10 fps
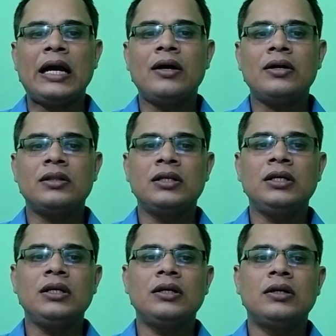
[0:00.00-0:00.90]
Higher
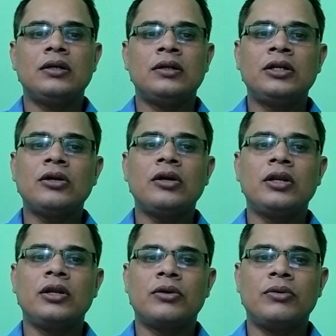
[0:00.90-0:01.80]
the return
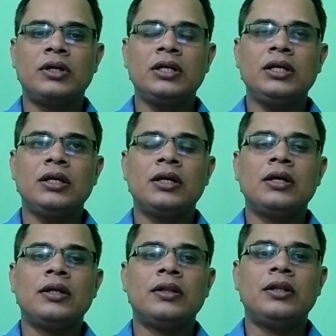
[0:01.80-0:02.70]
on equity,
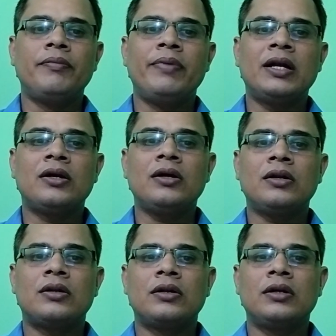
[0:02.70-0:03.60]
the
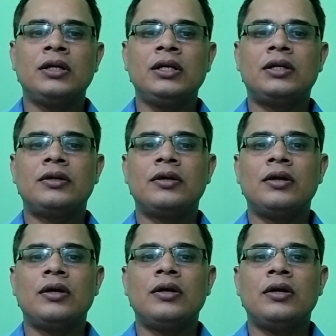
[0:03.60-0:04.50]
better it
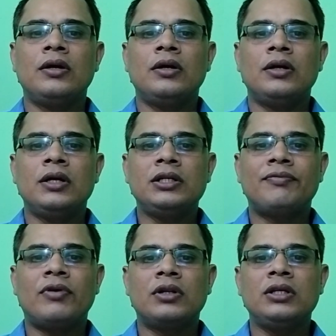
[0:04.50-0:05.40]

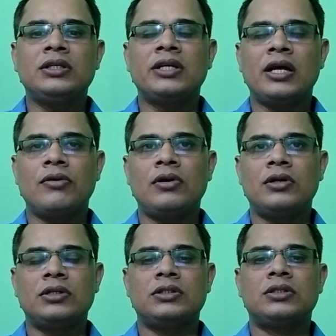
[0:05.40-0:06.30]
is for the
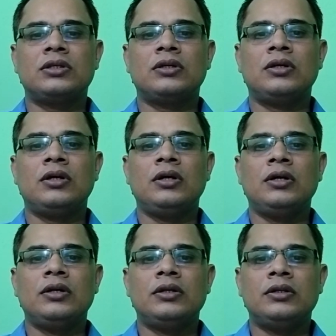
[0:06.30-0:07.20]
shareholders.
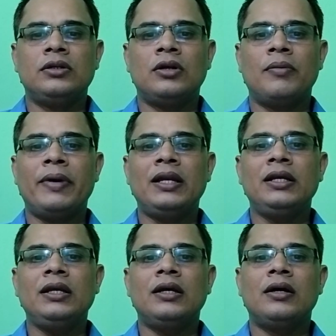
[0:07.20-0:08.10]

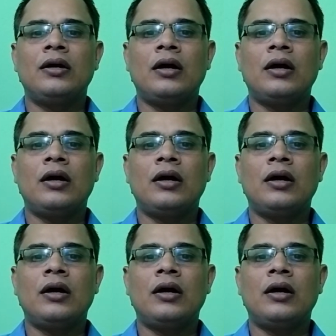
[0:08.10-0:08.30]
Normally,